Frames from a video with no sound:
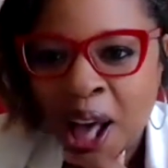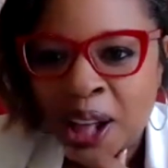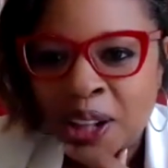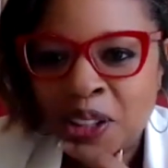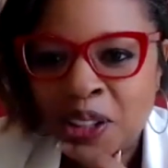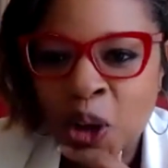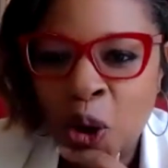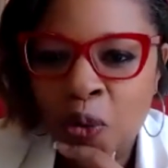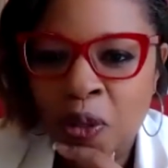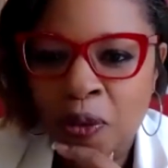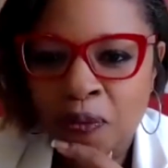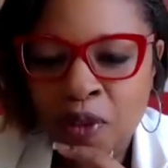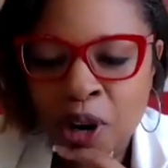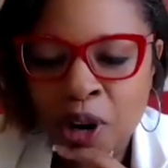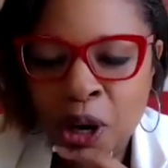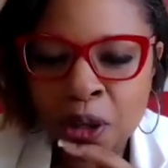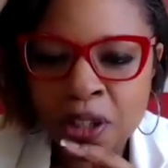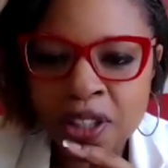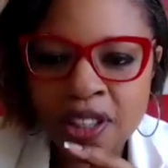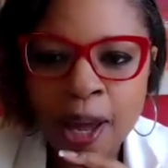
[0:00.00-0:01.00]
So the
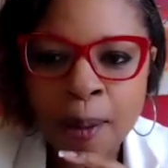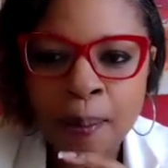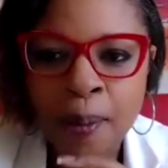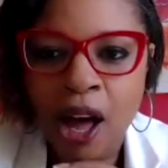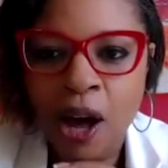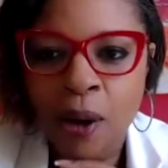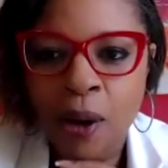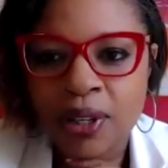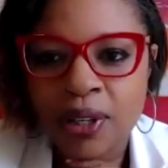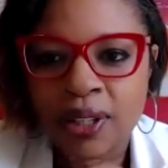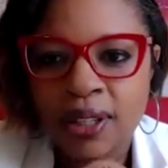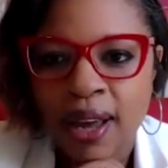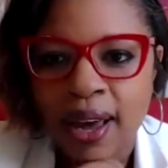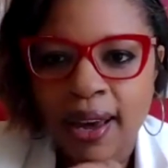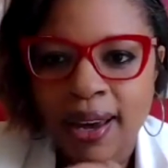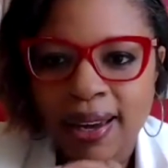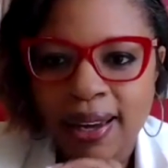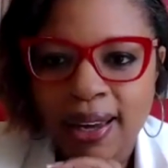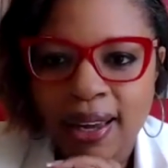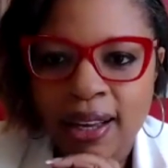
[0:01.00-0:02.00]
first tip I would
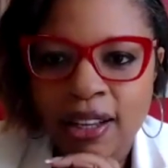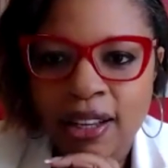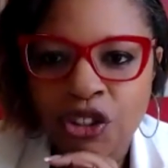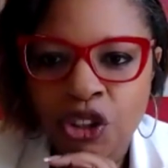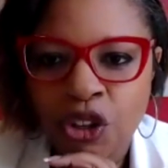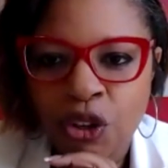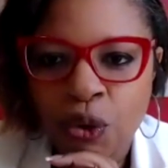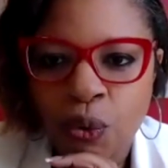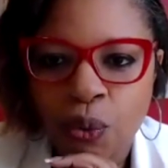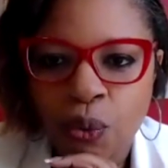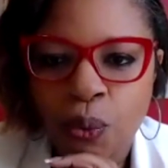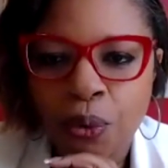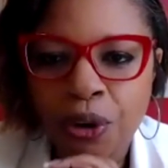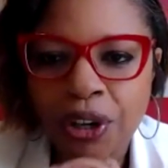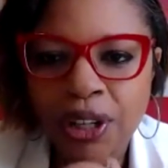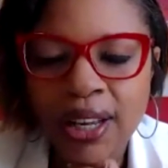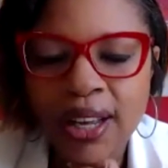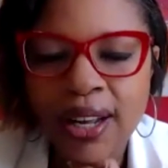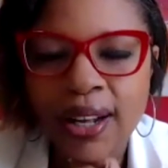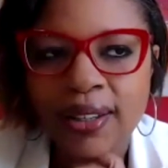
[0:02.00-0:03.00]
say is to
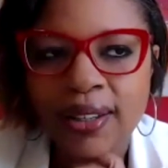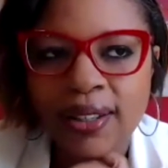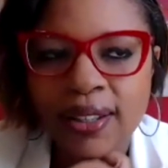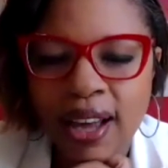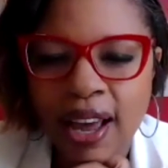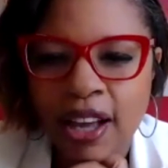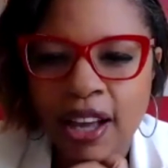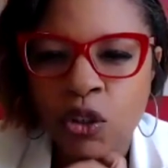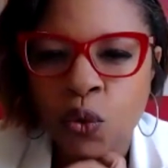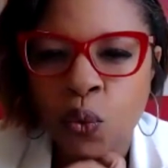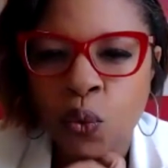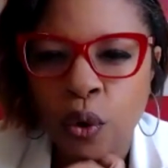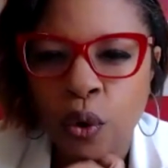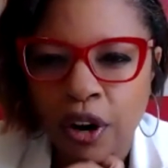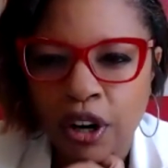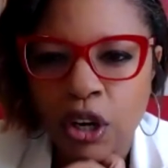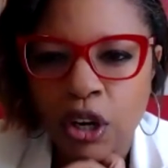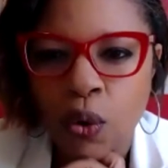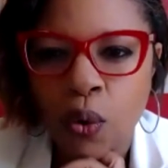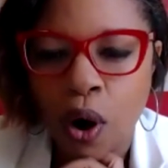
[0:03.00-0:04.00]
really assess where
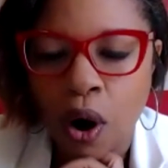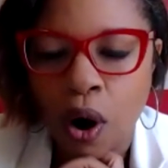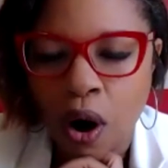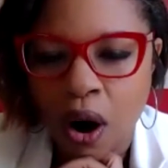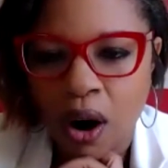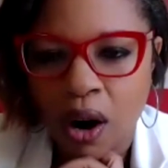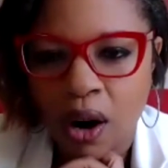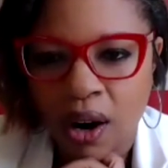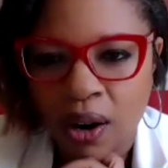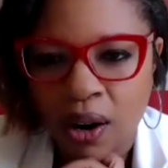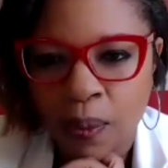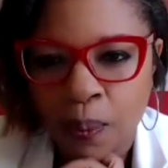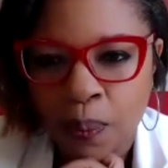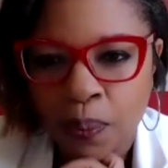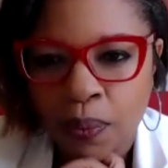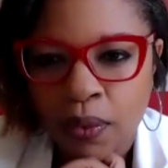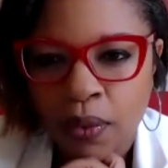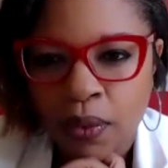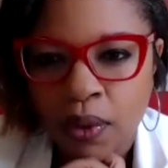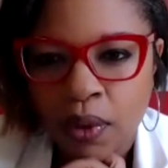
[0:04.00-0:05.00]
you are
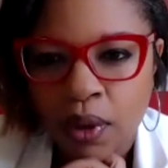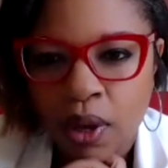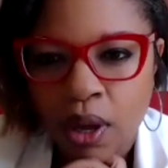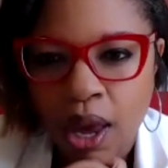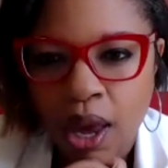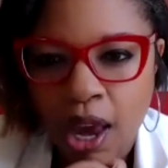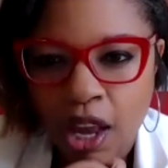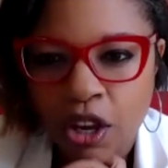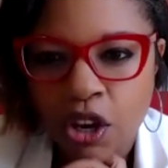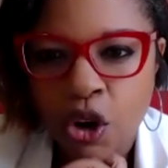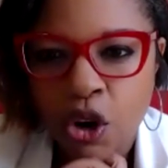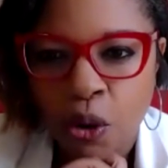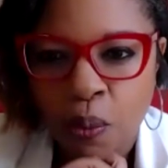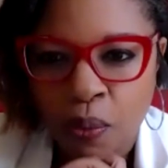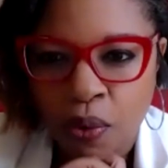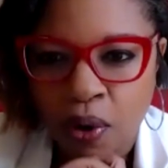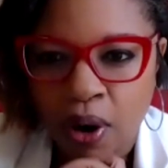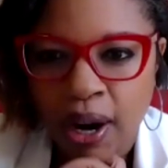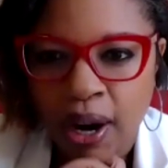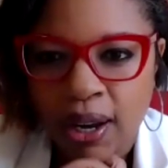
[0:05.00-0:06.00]
in your
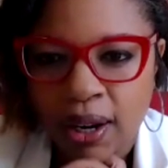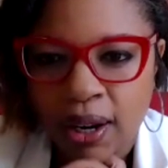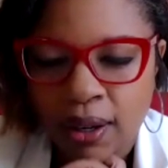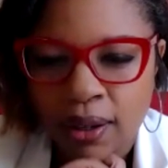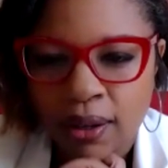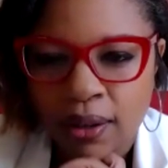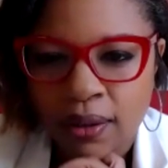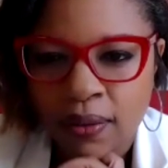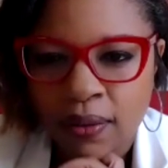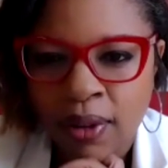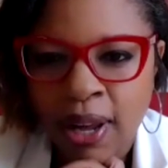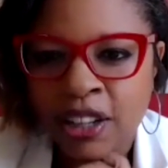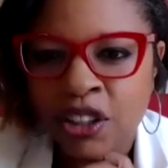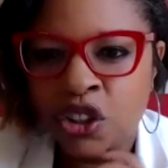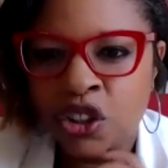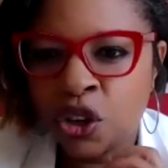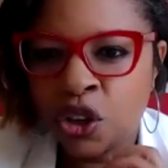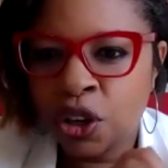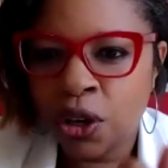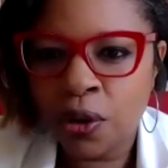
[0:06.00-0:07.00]
brain? Like,
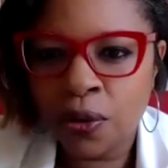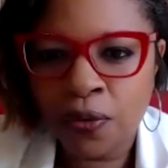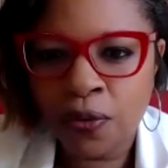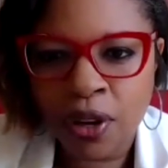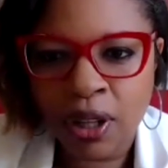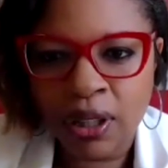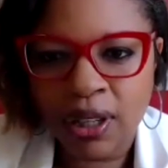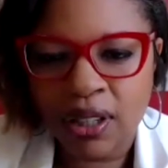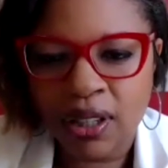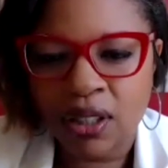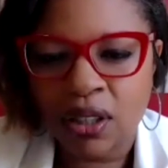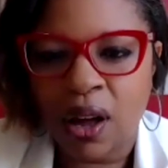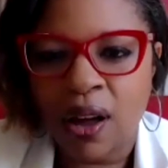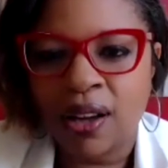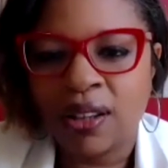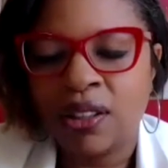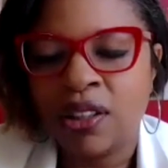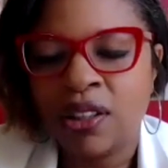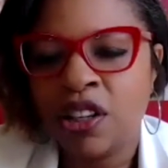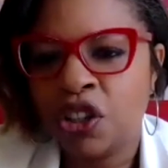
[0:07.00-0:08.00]
do you feel
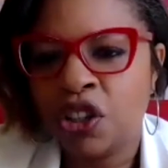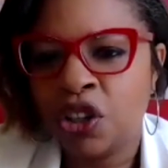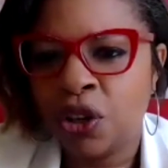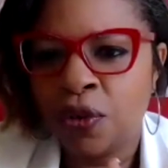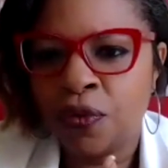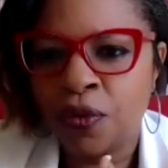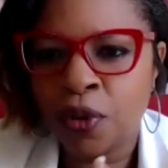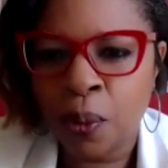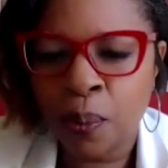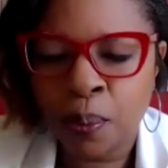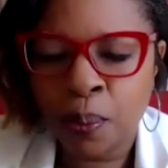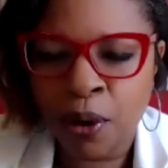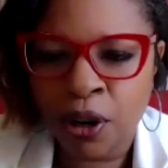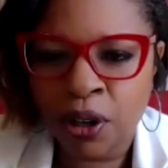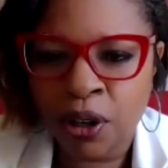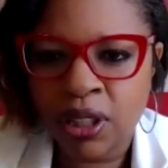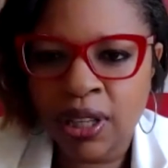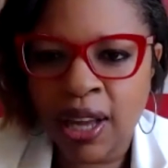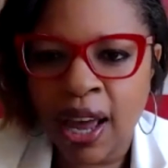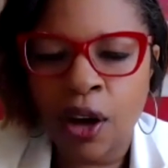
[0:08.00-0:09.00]
exhausted? Do you feel
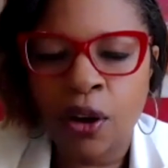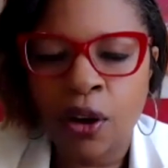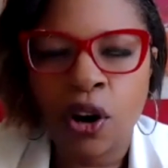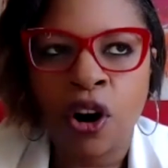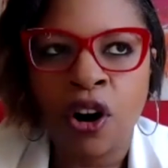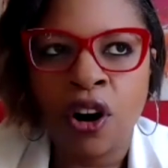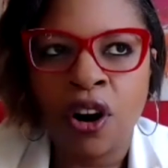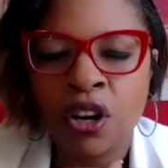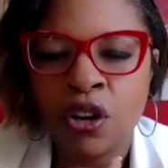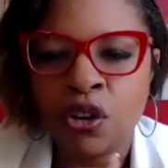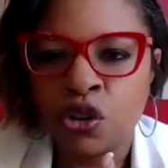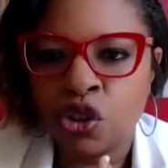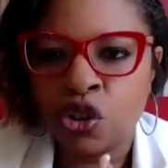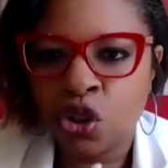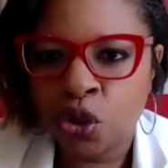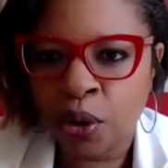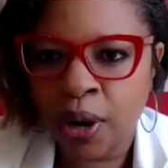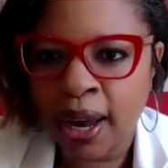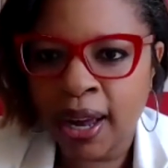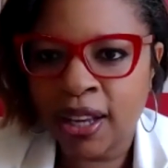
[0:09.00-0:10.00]
burnt out? Are you
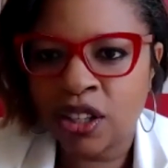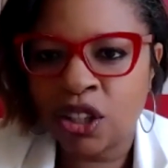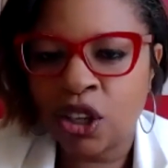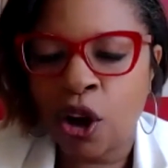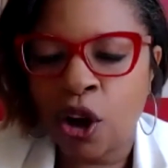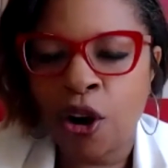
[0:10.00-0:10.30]
stressed?